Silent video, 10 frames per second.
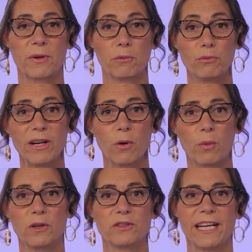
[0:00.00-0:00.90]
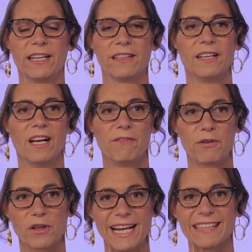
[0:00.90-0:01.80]
with real-world data
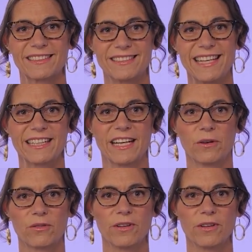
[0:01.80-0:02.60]
for the last decade or